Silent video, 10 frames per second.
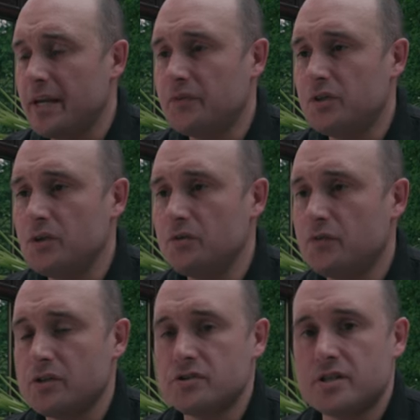if you
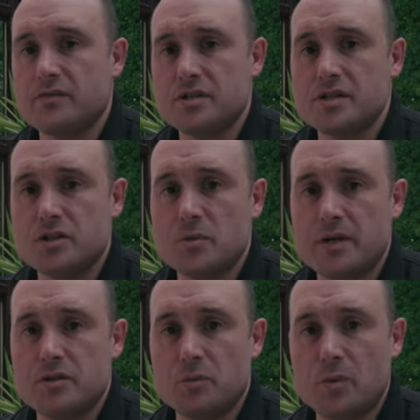find yourself in a
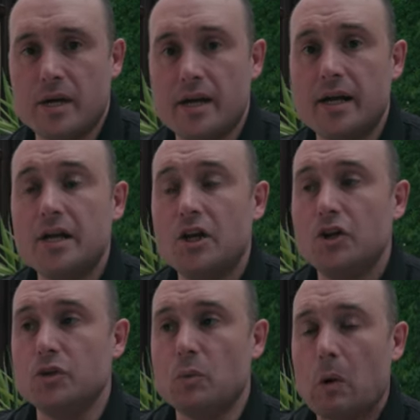situation where
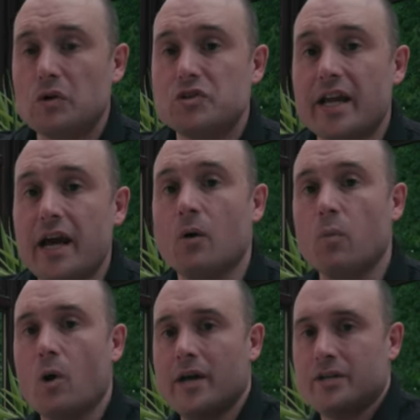you want to get a
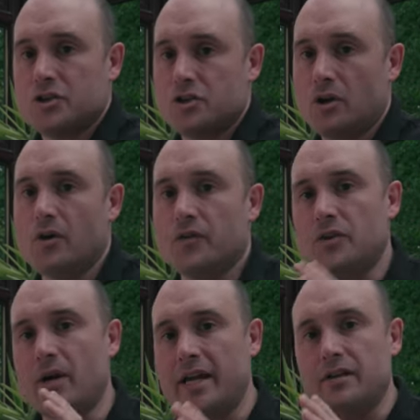wider shot
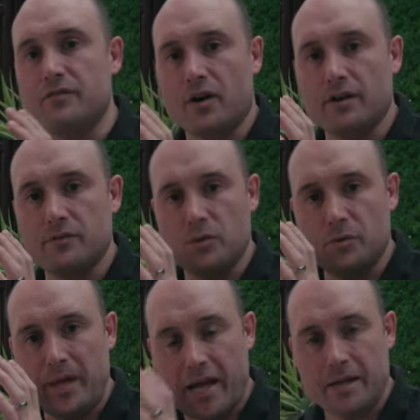than your 85
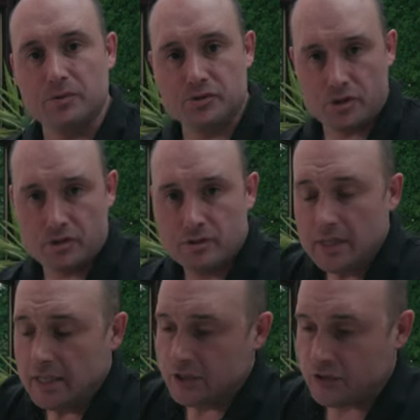would be able to,
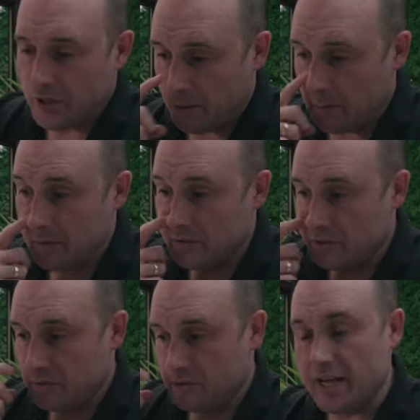so
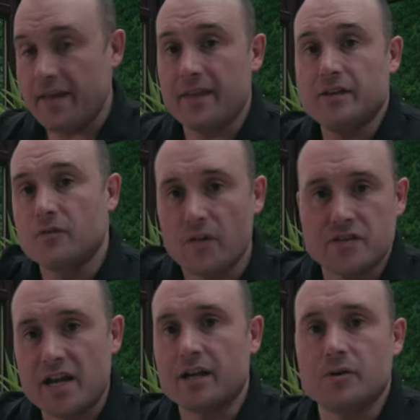you get there, you've got
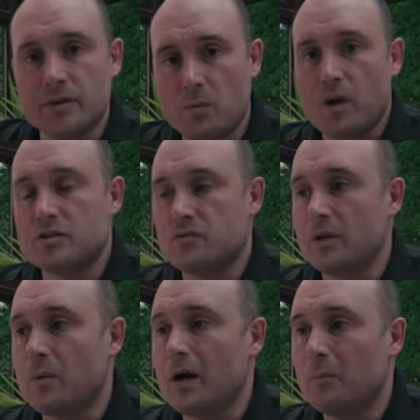this angle, it works
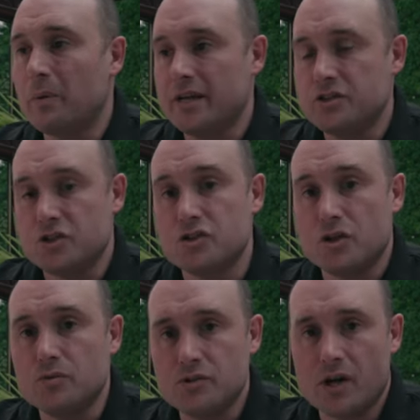really well, but it's just
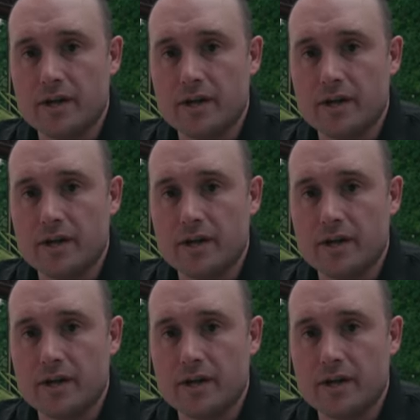too